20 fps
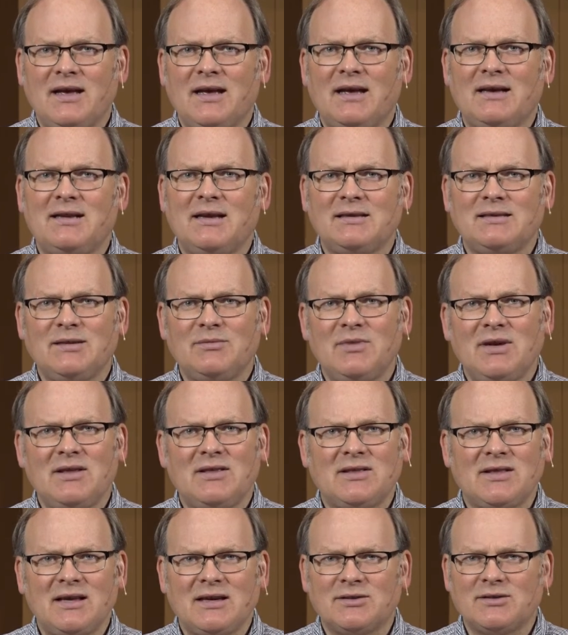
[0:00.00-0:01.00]
It doesn't mean
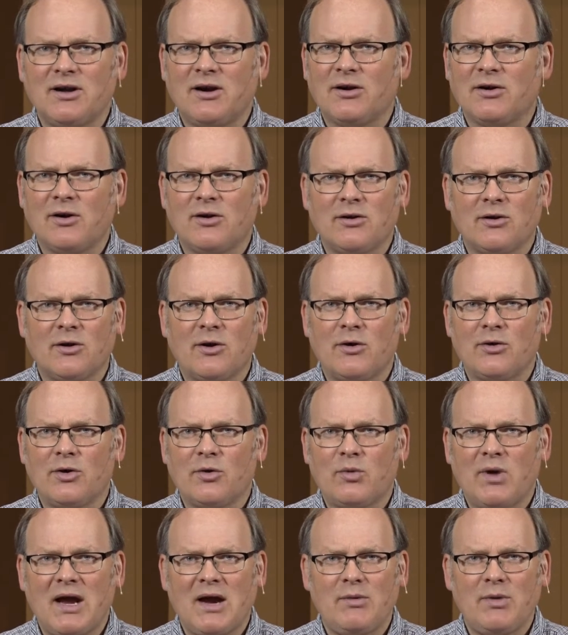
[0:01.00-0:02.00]
things aren't going to go the
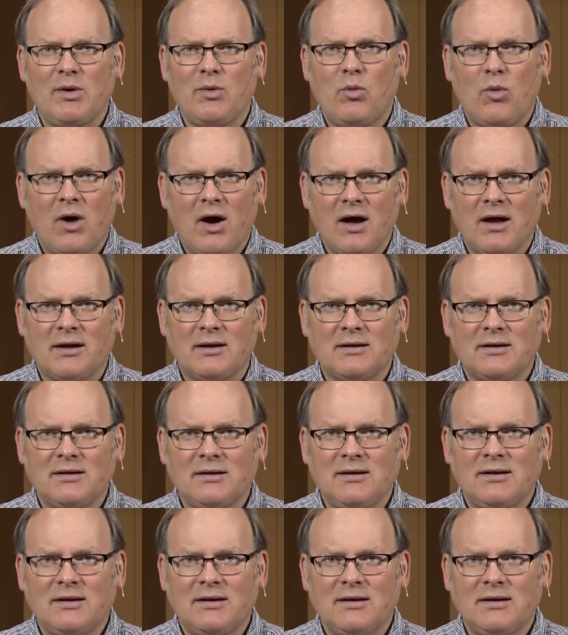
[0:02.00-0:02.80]
way we want.